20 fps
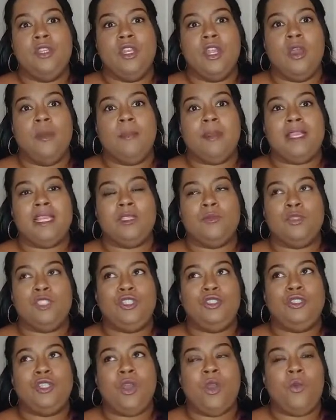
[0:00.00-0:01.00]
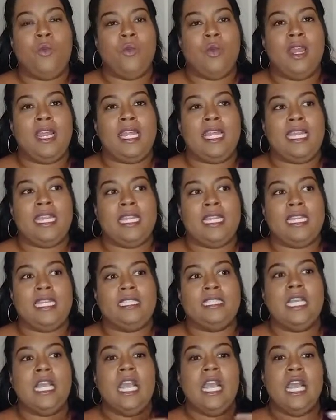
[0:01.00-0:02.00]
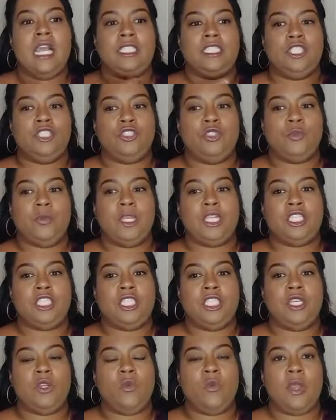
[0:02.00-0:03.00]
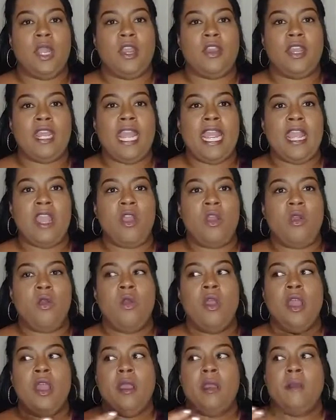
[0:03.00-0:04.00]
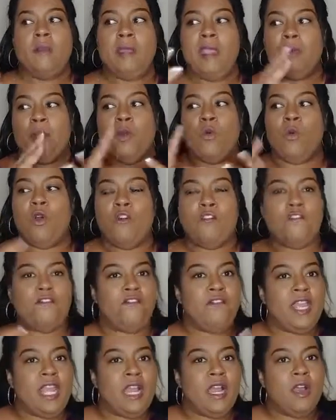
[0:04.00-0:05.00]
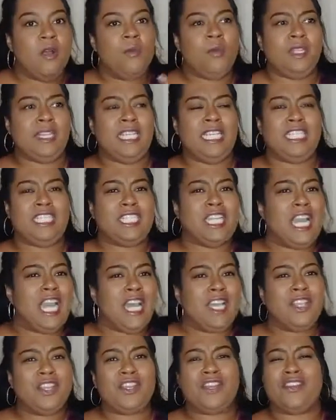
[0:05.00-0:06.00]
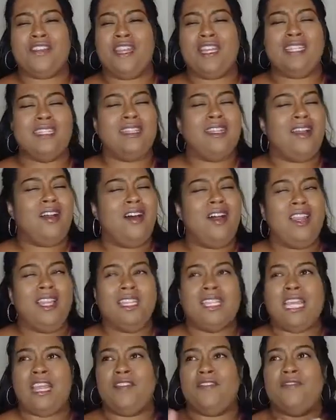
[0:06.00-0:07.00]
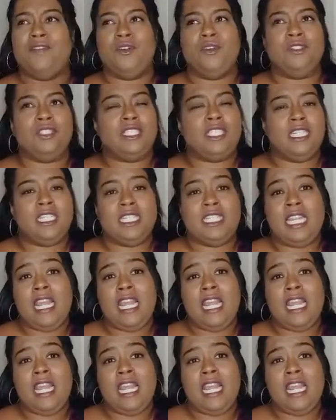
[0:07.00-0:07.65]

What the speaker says: because what you don't want is a situation where now people won't film with each other and all of that foolishness.